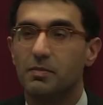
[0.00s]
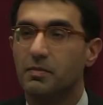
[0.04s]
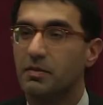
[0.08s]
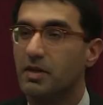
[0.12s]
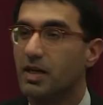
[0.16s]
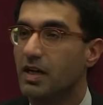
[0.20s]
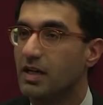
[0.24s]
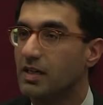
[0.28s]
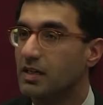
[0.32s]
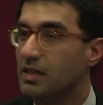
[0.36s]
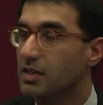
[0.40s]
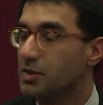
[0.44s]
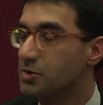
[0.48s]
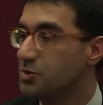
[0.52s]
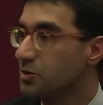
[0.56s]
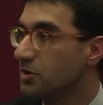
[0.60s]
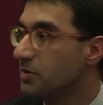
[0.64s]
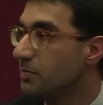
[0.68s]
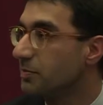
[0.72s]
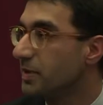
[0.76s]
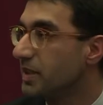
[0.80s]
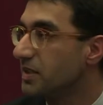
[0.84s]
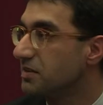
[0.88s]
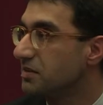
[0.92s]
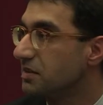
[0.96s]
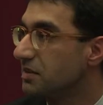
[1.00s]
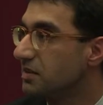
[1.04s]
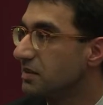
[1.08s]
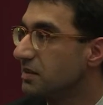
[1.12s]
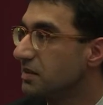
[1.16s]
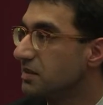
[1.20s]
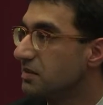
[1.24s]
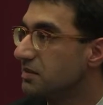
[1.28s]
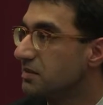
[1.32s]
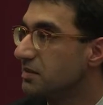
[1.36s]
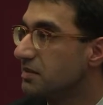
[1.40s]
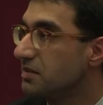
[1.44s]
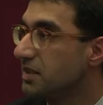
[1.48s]
And our job basically
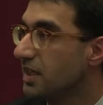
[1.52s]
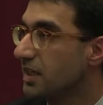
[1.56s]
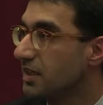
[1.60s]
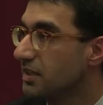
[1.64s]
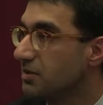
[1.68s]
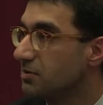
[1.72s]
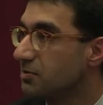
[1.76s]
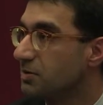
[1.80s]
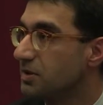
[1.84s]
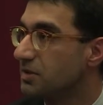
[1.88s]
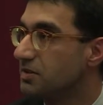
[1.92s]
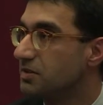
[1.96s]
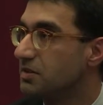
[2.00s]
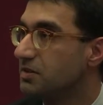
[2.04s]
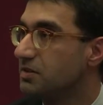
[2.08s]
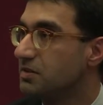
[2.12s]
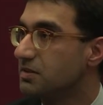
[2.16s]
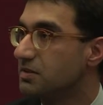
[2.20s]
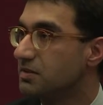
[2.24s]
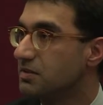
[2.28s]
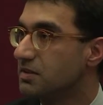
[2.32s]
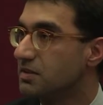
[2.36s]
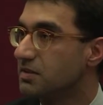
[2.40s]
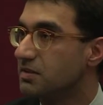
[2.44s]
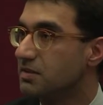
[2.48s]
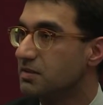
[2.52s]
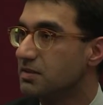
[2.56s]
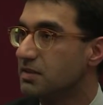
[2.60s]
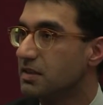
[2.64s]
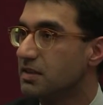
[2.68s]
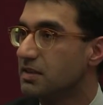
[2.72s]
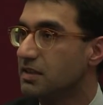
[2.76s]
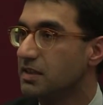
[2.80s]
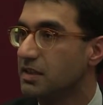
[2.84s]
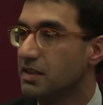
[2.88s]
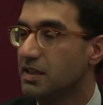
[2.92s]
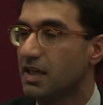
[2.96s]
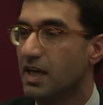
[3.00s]
is to take research that's
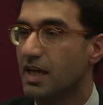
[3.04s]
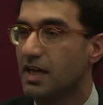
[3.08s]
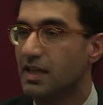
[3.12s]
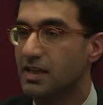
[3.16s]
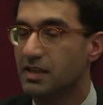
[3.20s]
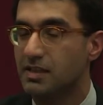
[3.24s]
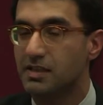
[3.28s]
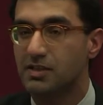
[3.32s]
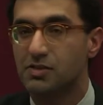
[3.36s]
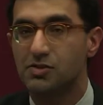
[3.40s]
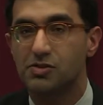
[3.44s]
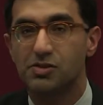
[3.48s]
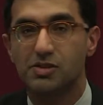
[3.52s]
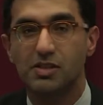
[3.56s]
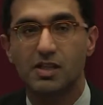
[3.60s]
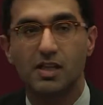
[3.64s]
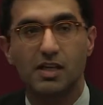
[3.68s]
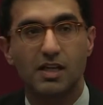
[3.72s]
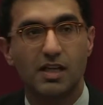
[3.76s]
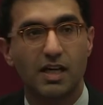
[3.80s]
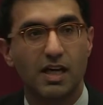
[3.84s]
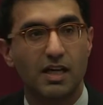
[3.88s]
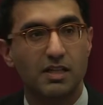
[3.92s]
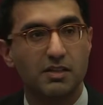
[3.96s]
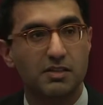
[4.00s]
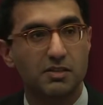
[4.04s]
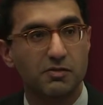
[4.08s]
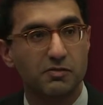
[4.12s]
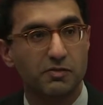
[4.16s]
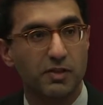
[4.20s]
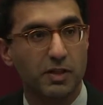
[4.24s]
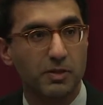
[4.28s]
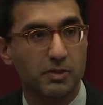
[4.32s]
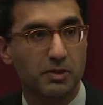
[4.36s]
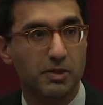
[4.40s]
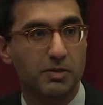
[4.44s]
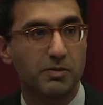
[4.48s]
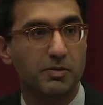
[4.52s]
done at CAGE and to
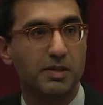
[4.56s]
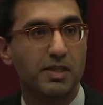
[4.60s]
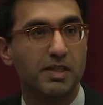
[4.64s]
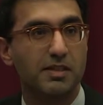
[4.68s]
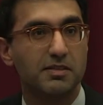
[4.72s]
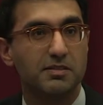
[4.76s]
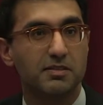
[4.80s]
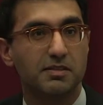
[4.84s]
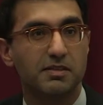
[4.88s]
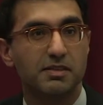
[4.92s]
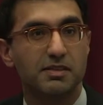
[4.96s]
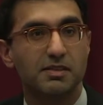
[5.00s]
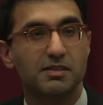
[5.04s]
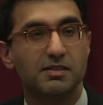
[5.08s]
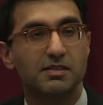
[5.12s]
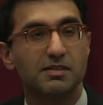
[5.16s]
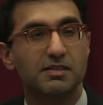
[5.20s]
vulgarize it